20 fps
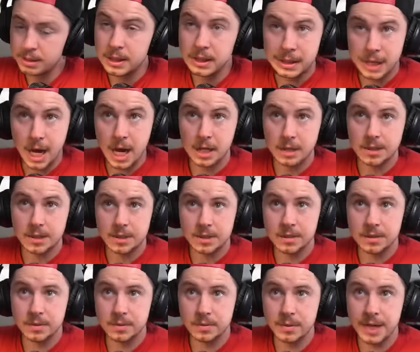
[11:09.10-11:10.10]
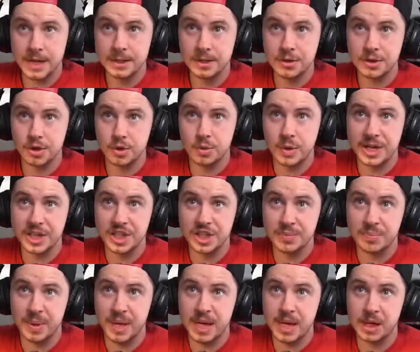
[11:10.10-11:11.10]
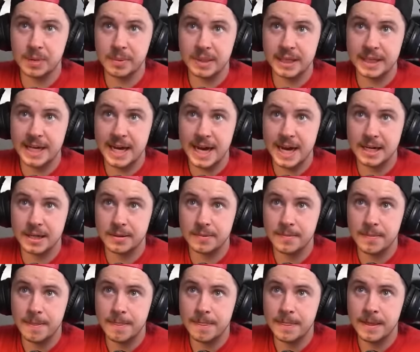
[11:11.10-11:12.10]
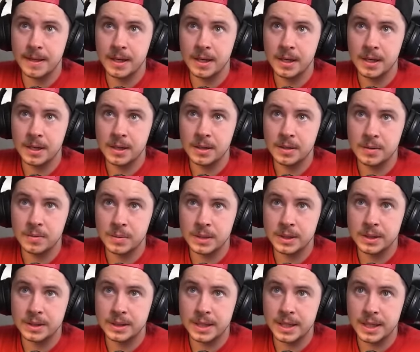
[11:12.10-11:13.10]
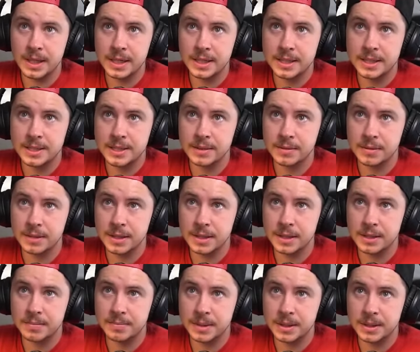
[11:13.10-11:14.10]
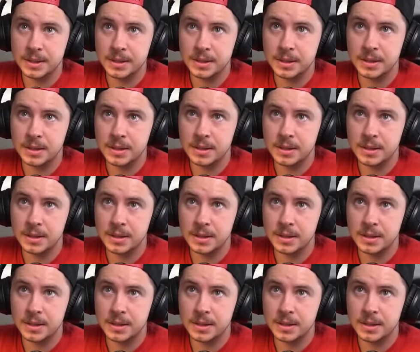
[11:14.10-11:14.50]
Yes! We had to use a Rage spell, but he got it! What in the heck is going on up here?